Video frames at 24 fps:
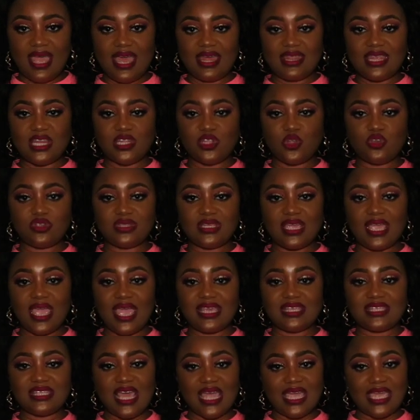and then losing
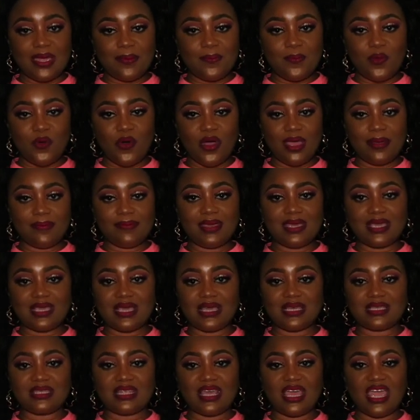a second point
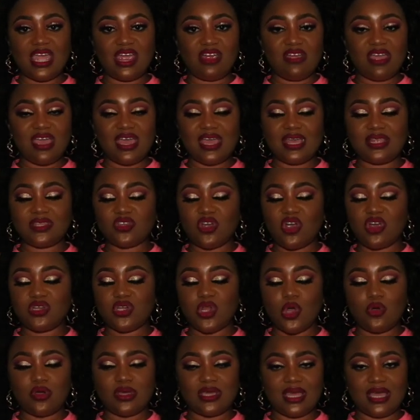because the hair ends are
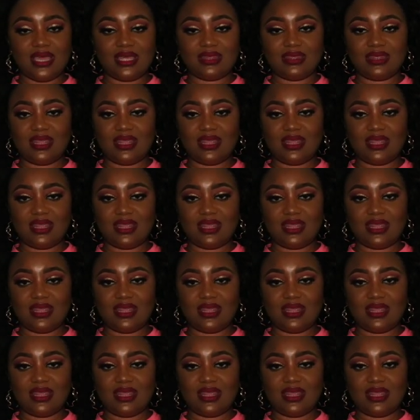no good.